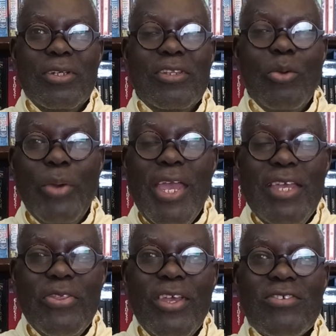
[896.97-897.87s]
The way
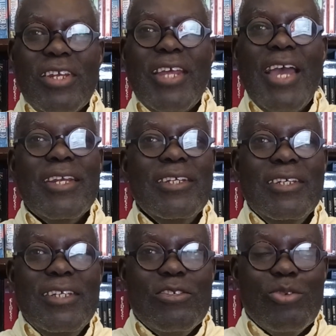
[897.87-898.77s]
things are done
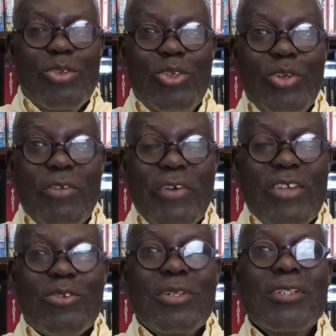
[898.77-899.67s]
is
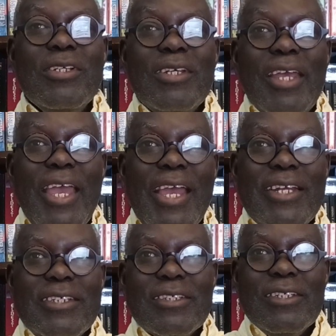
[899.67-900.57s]
universal,
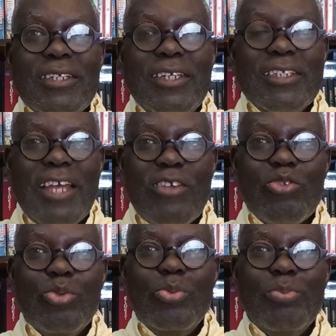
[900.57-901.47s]
and it has
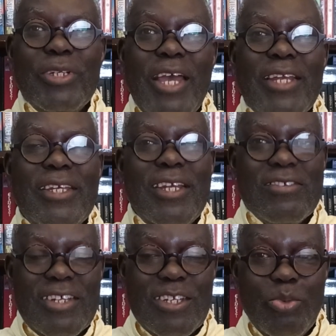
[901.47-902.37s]
to be done in a
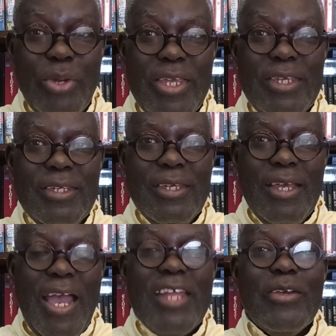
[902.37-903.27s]
certain way,
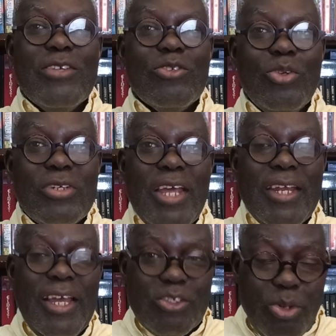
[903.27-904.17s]
otherwise not done
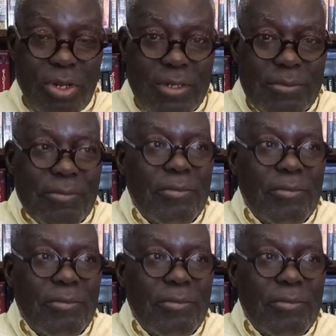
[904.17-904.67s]
at all.